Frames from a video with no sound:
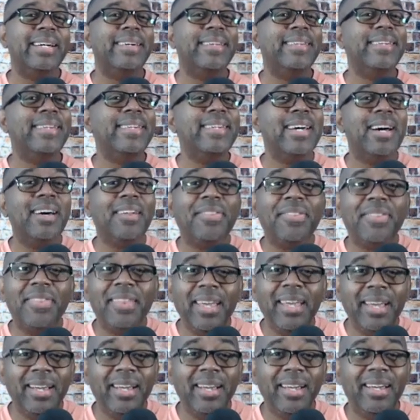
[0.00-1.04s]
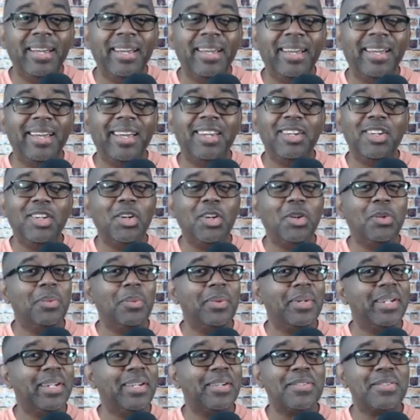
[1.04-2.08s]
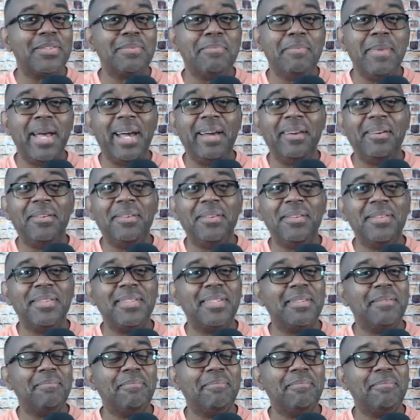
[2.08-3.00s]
nothing and no one else matters.